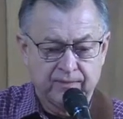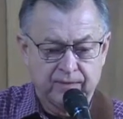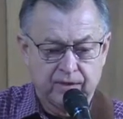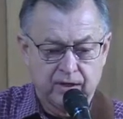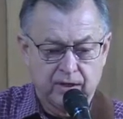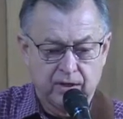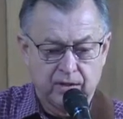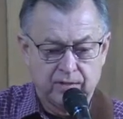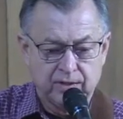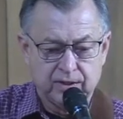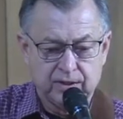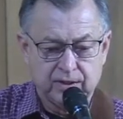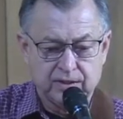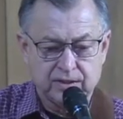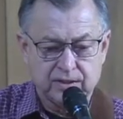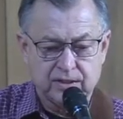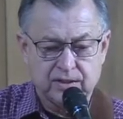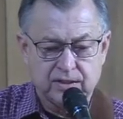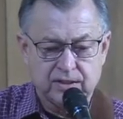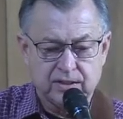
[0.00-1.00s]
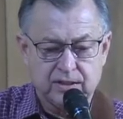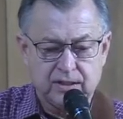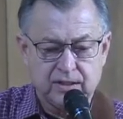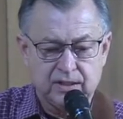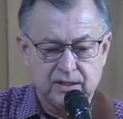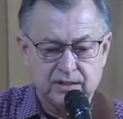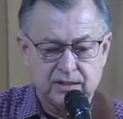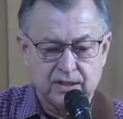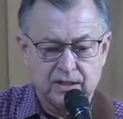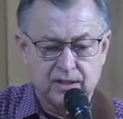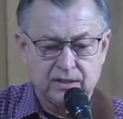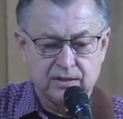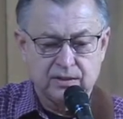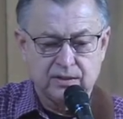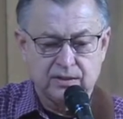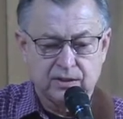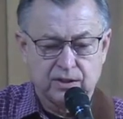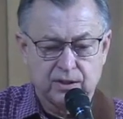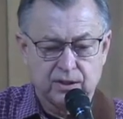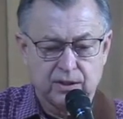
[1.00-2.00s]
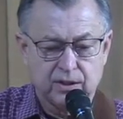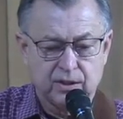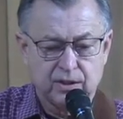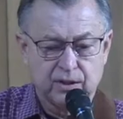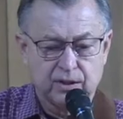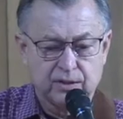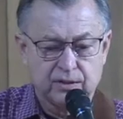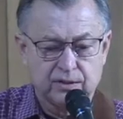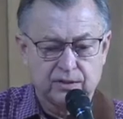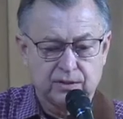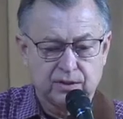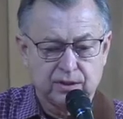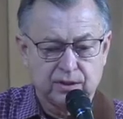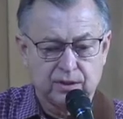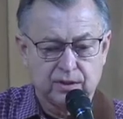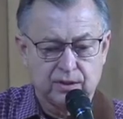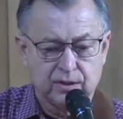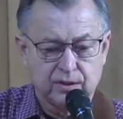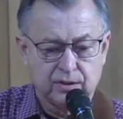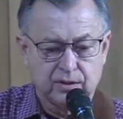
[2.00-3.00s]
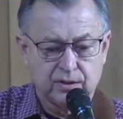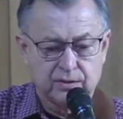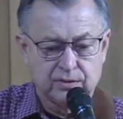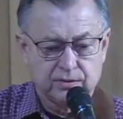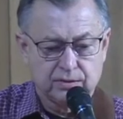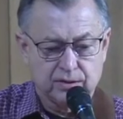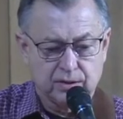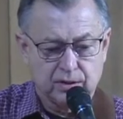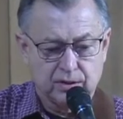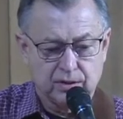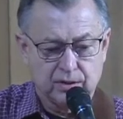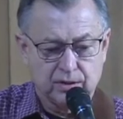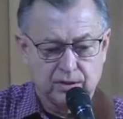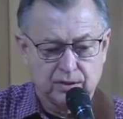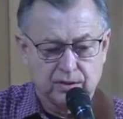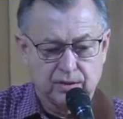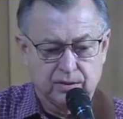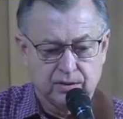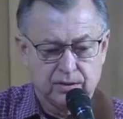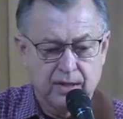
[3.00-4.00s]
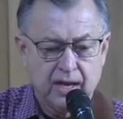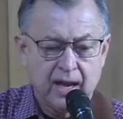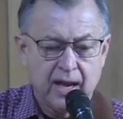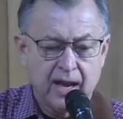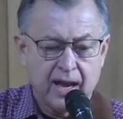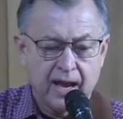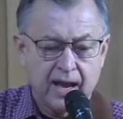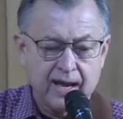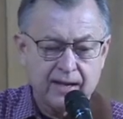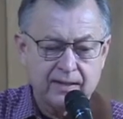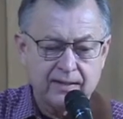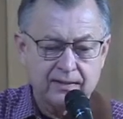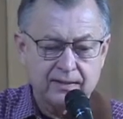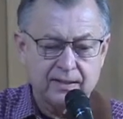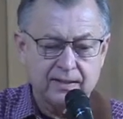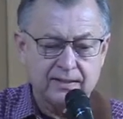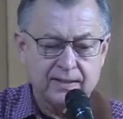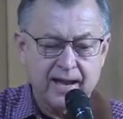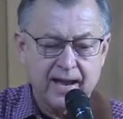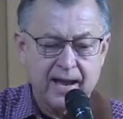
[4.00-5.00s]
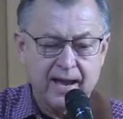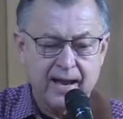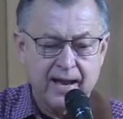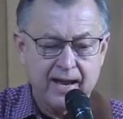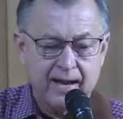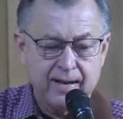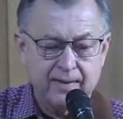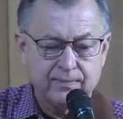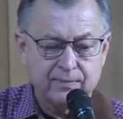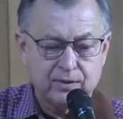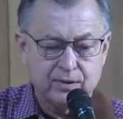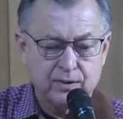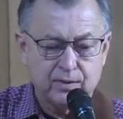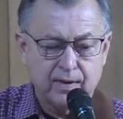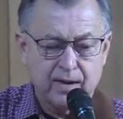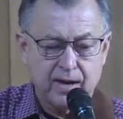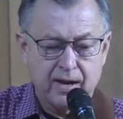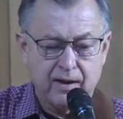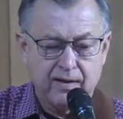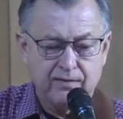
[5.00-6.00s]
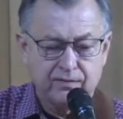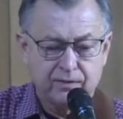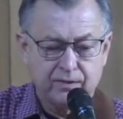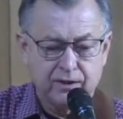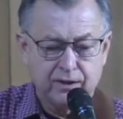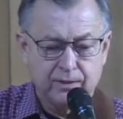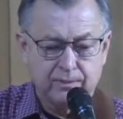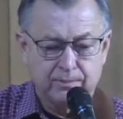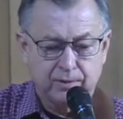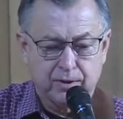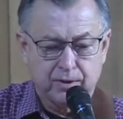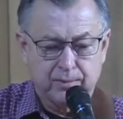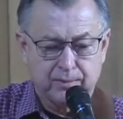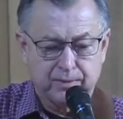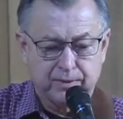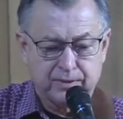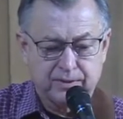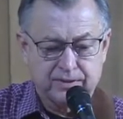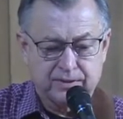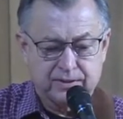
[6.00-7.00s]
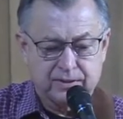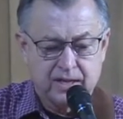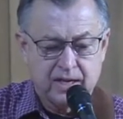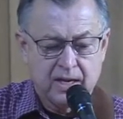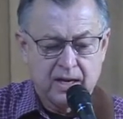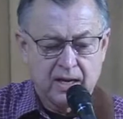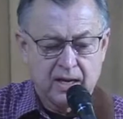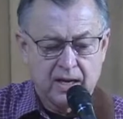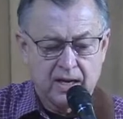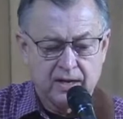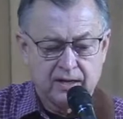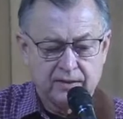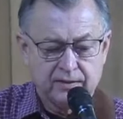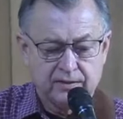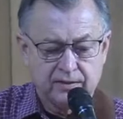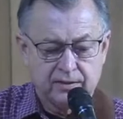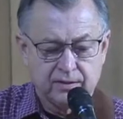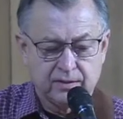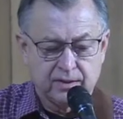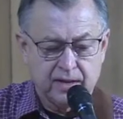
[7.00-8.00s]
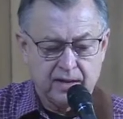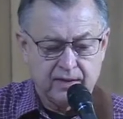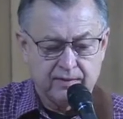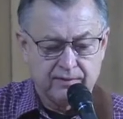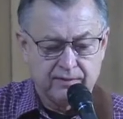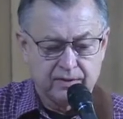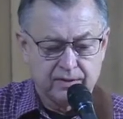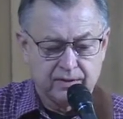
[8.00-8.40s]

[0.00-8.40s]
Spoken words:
There is a season, turn, turn, turn. And a time to every purpose under heaven.